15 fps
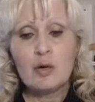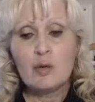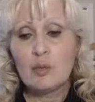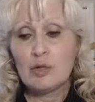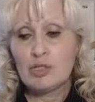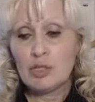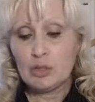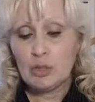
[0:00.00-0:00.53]

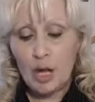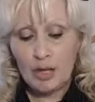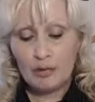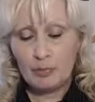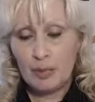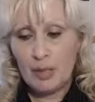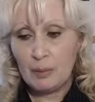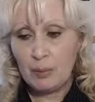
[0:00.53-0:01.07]
which a lot
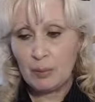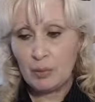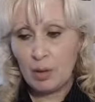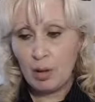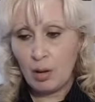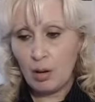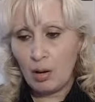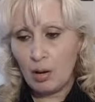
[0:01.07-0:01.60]
of people
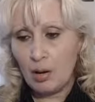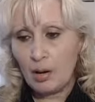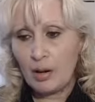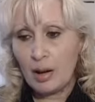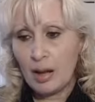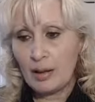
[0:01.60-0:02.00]
are,